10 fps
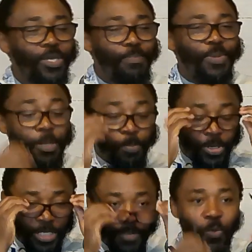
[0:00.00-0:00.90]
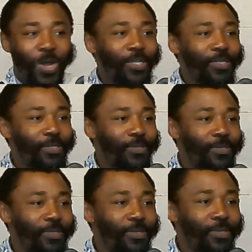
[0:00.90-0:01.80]
be the positive one.
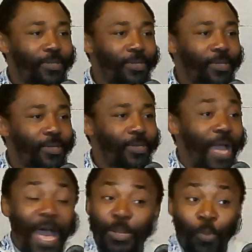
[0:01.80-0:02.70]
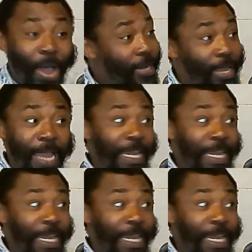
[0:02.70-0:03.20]
And when a